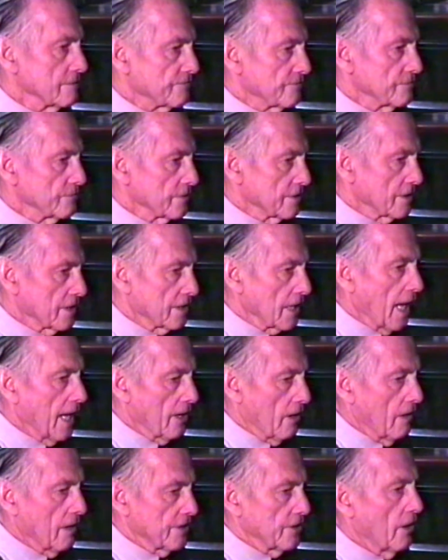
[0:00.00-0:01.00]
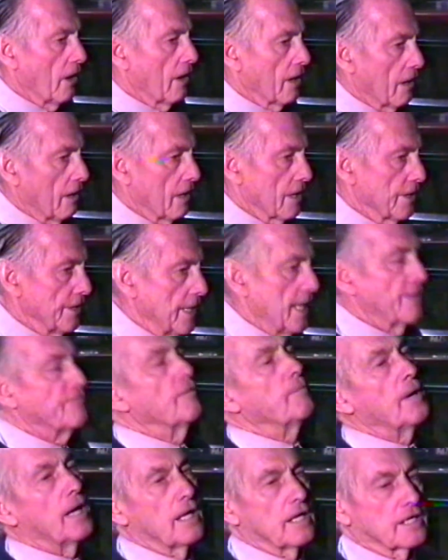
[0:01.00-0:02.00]
When the day I die, I'll never
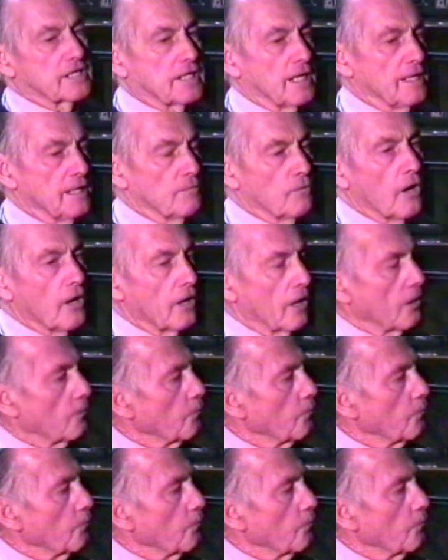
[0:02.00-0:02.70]
be able to tell you why I